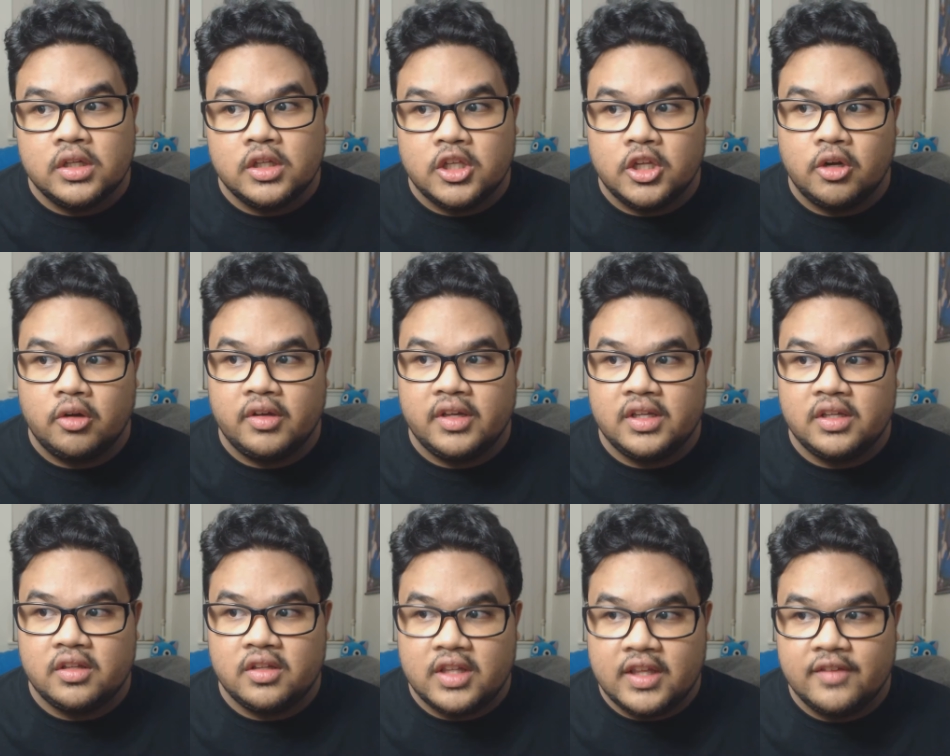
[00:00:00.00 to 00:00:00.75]
you know,
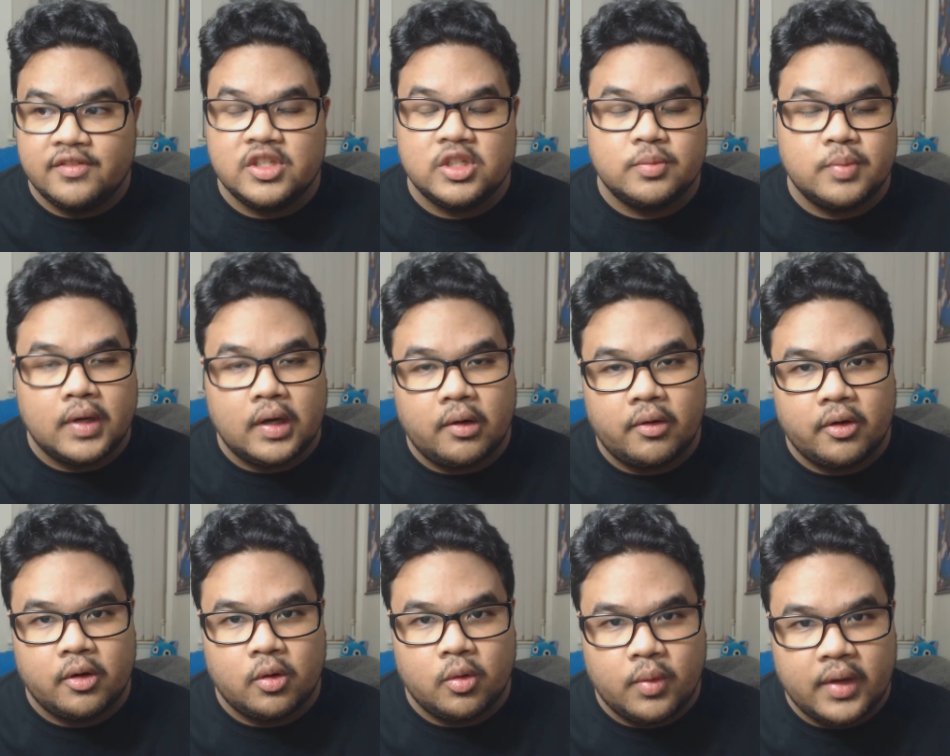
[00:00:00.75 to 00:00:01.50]
gives his
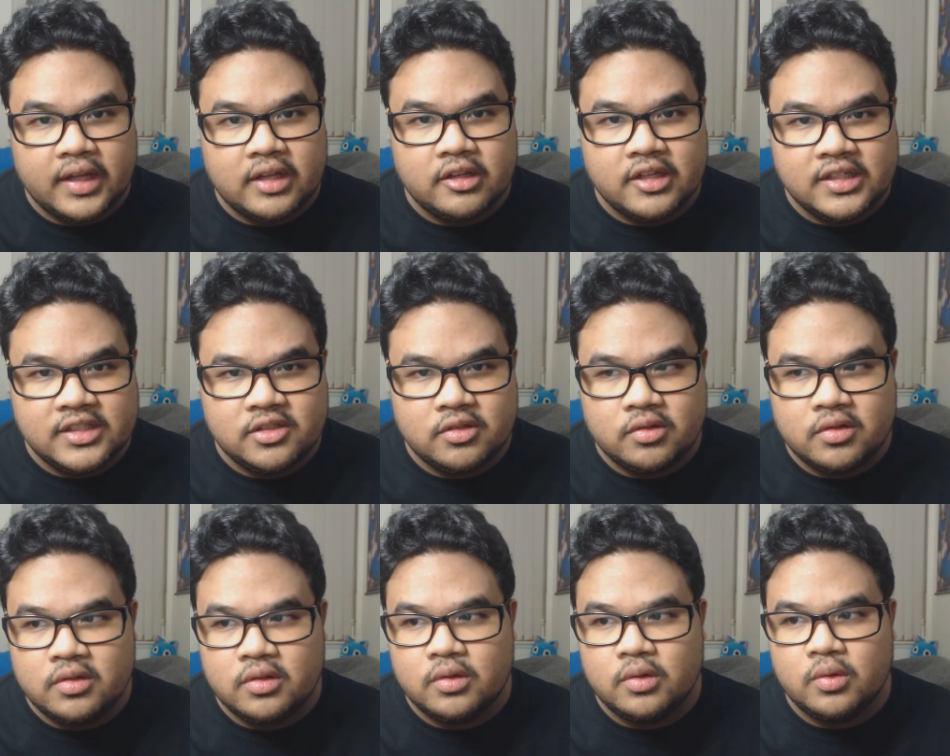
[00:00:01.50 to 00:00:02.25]
power away to
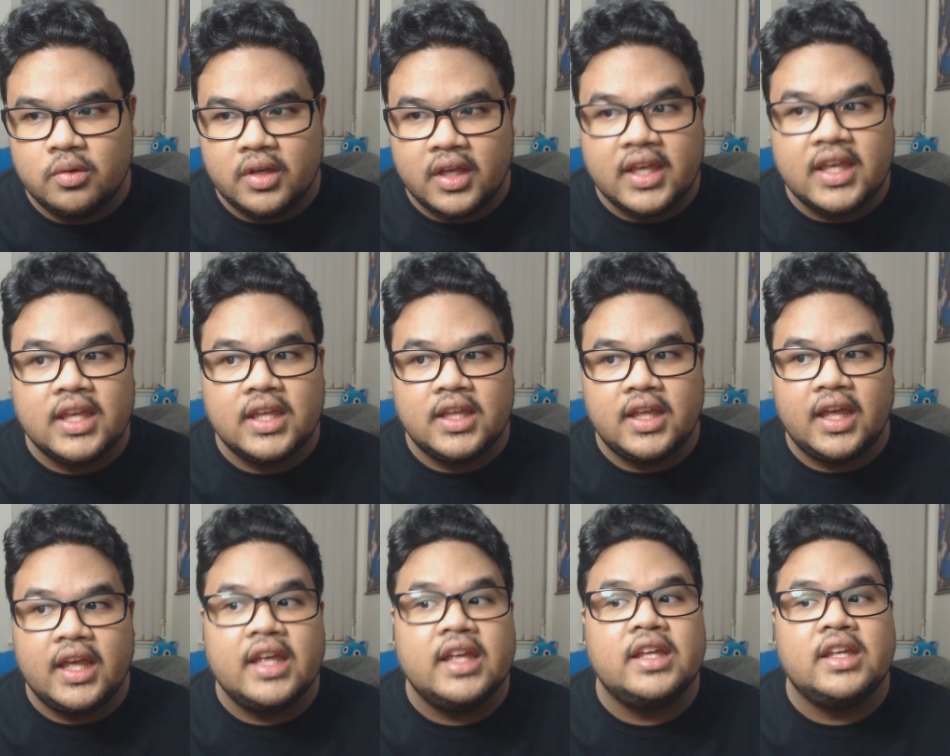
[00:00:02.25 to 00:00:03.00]
Izuku, he
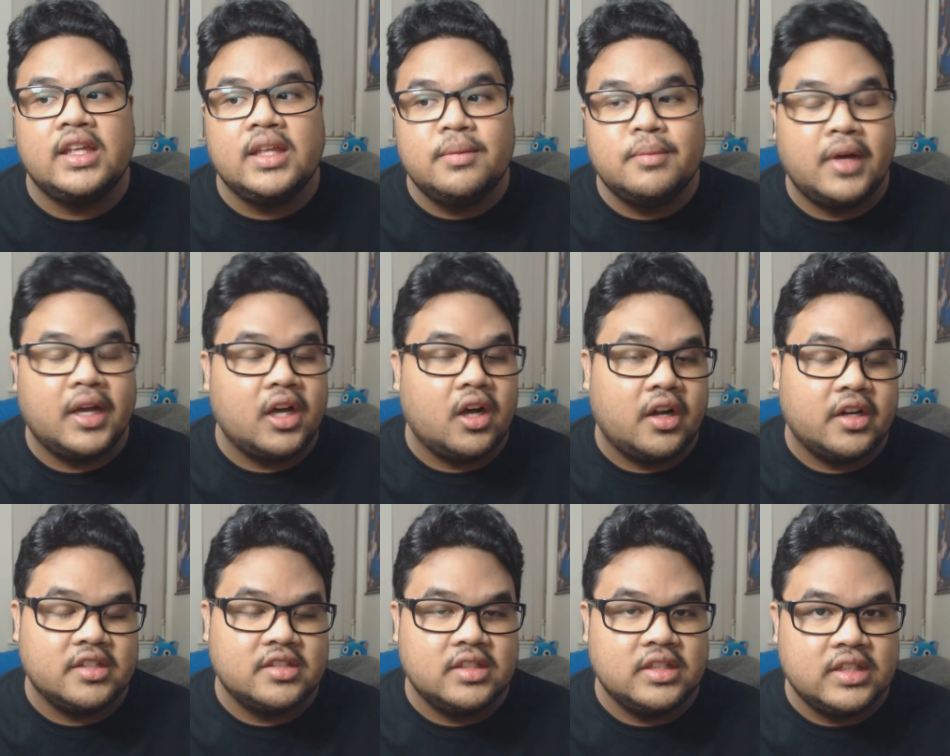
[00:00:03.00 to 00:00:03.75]
he, he might
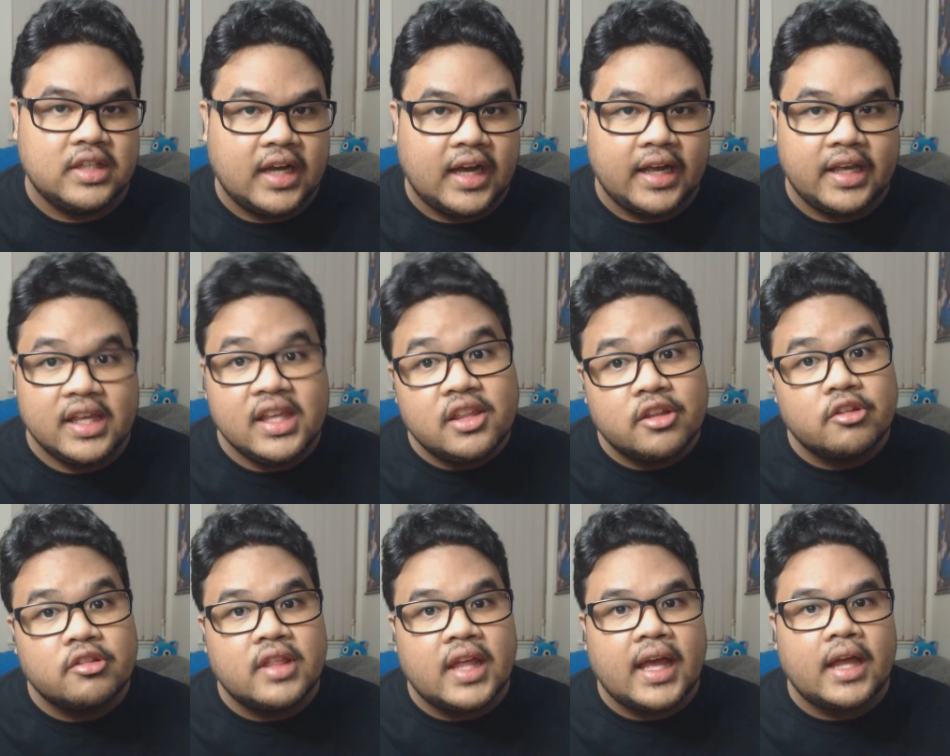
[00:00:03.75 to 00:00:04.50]
honestly die.
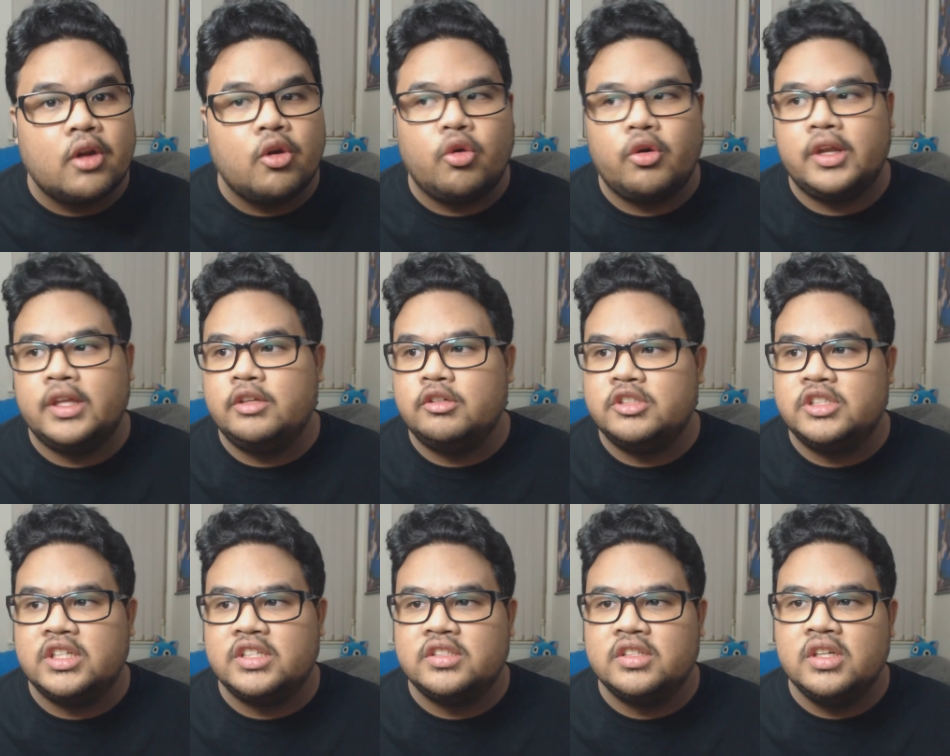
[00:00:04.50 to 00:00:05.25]
Either that, or he'll
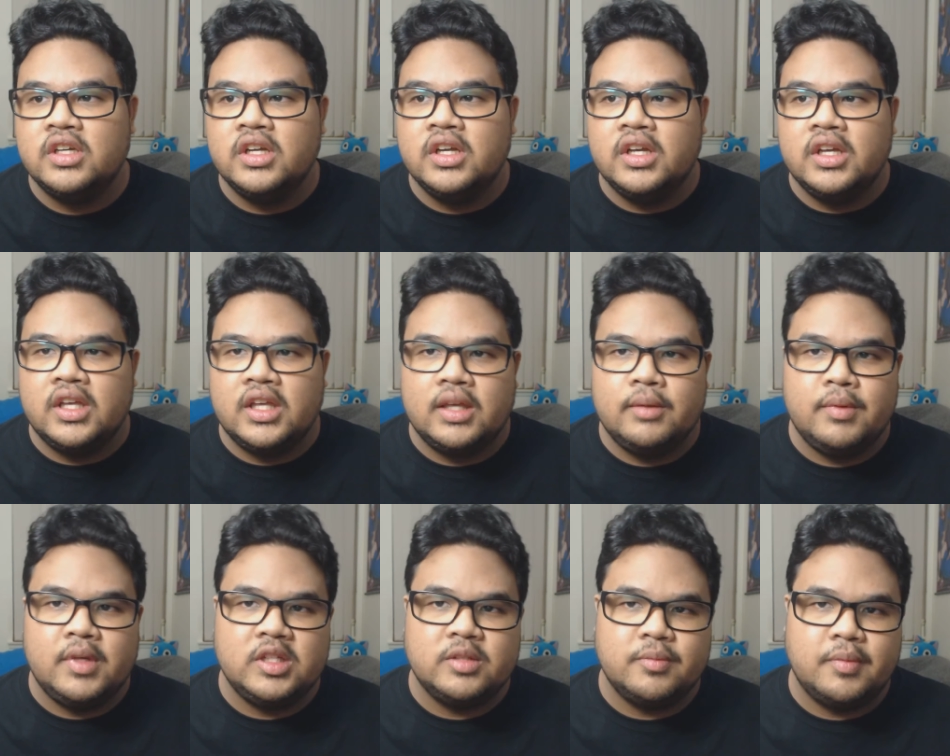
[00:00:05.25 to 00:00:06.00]
just he
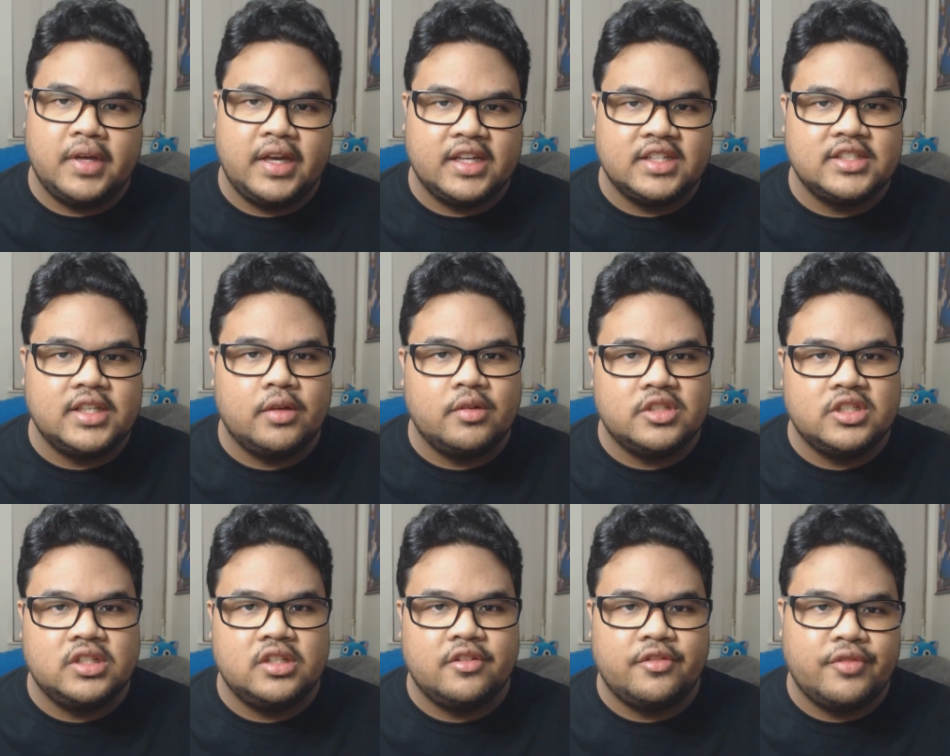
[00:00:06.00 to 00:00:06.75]
means by
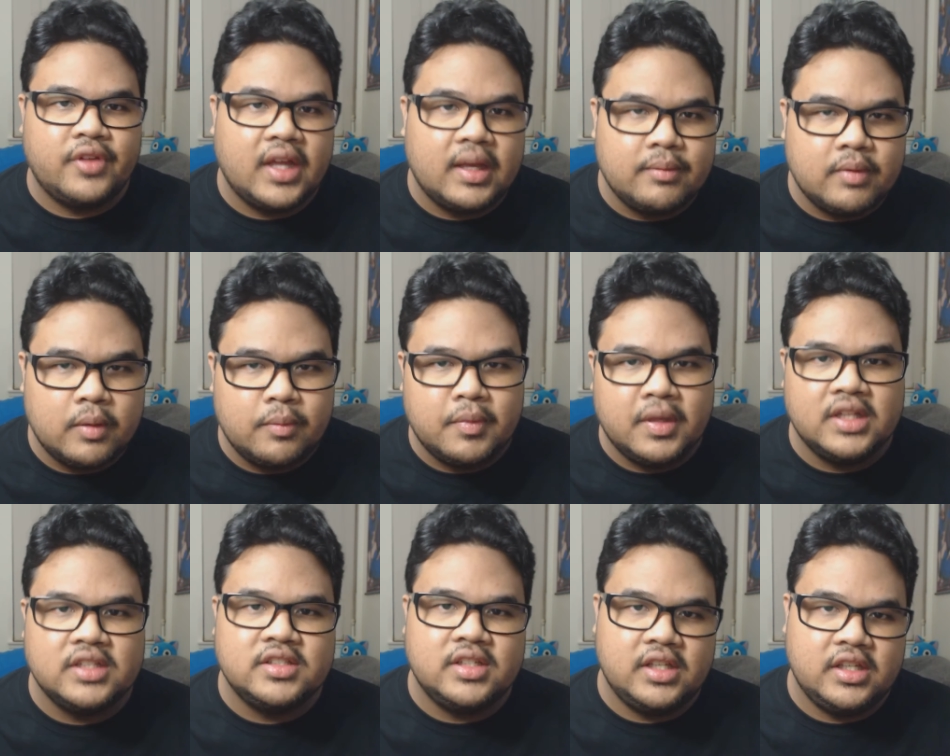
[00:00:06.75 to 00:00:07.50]
extinguishing his flame, it
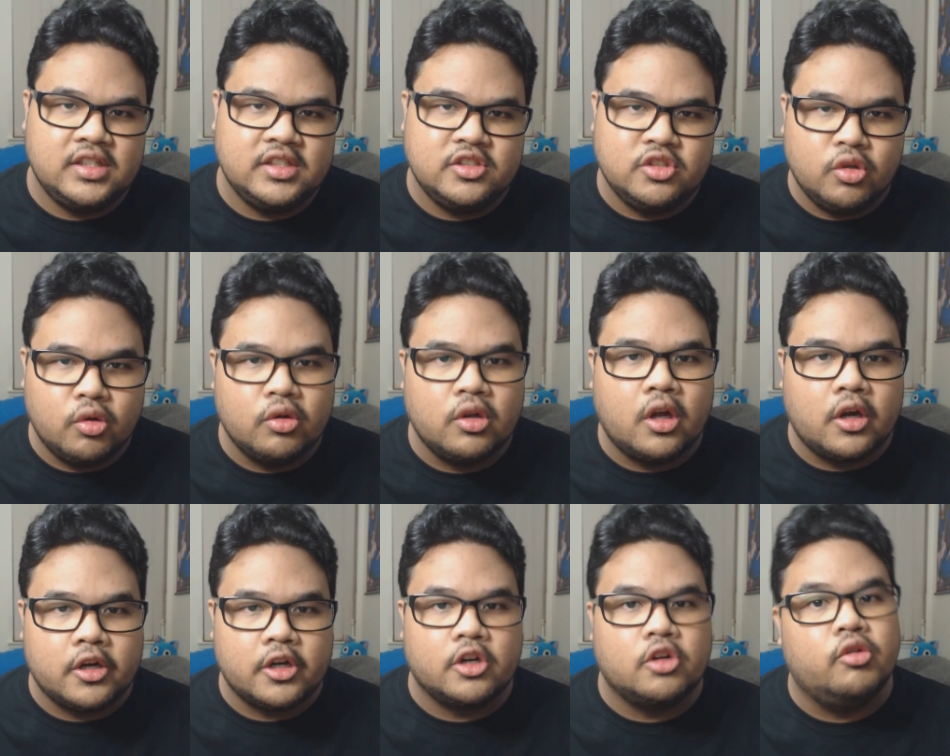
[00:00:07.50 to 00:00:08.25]
means he's no
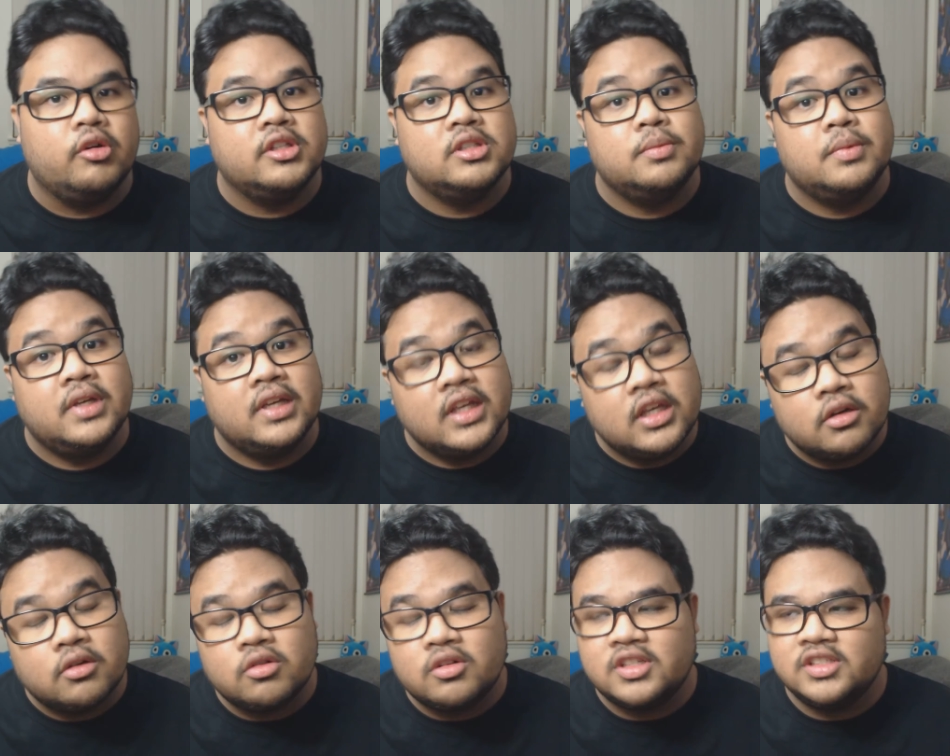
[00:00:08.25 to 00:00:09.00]
longer going to be a
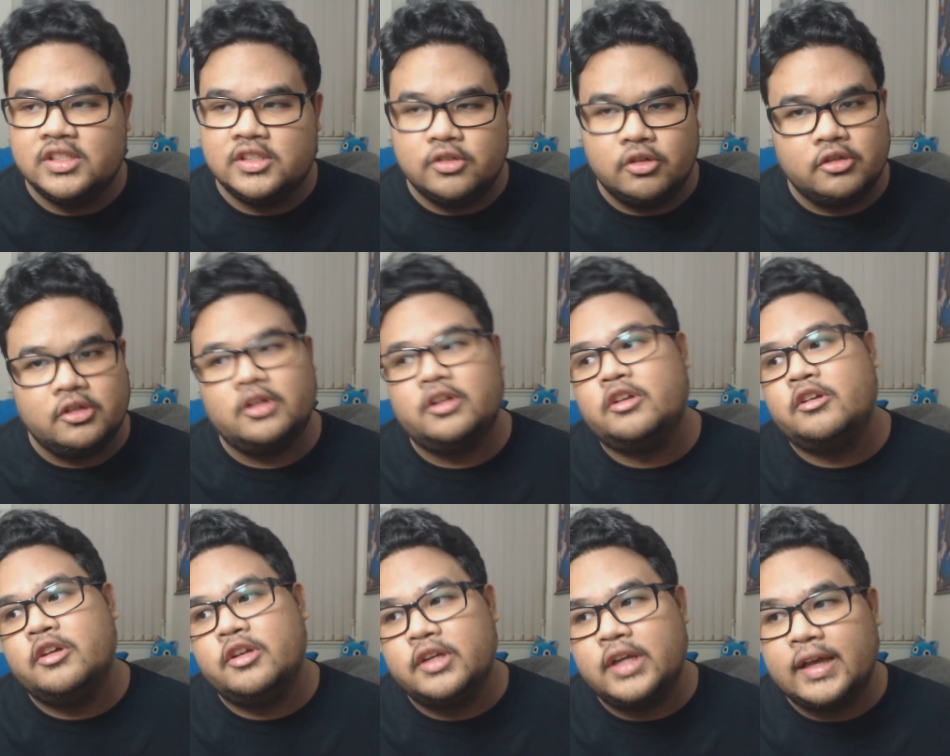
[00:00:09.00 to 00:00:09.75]
hero because he's no
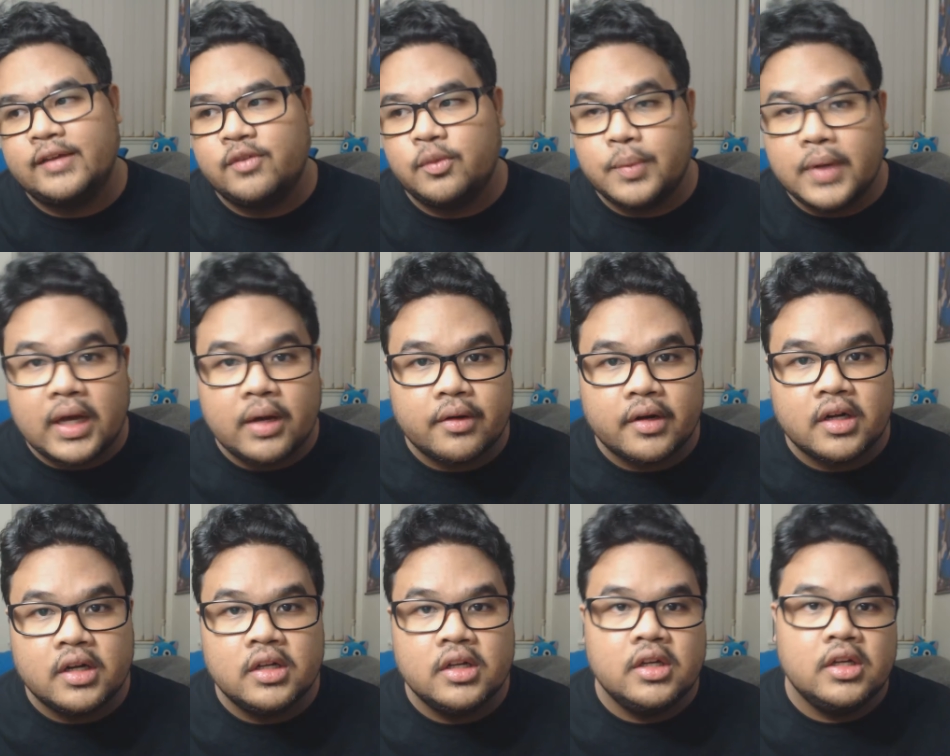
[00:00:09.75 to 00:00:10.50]
longer going to have a
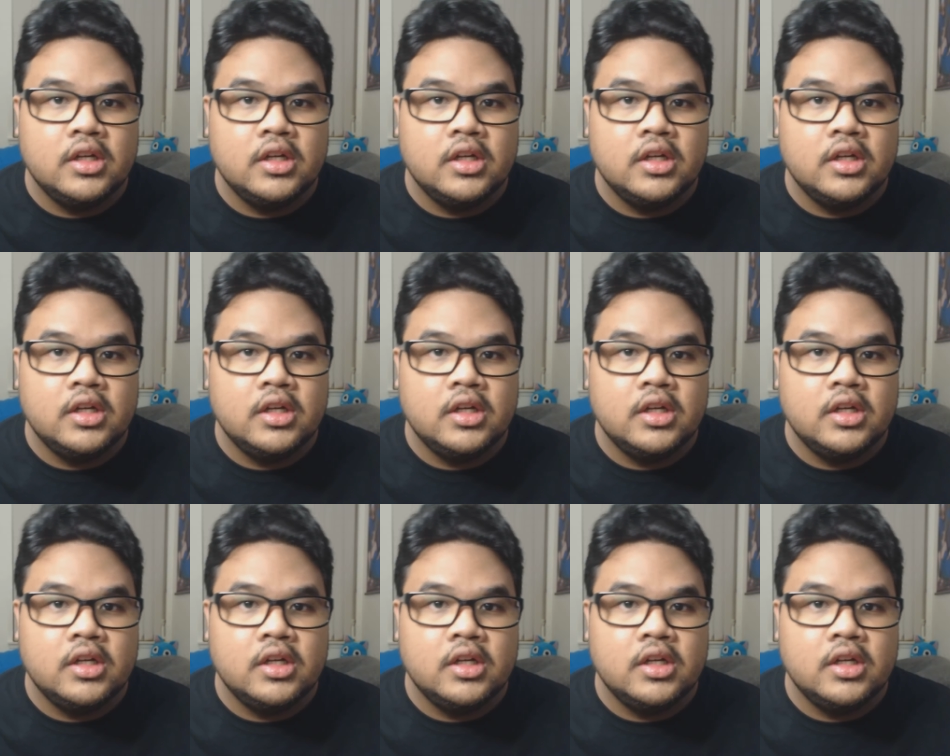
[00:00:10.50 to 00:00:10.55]
power.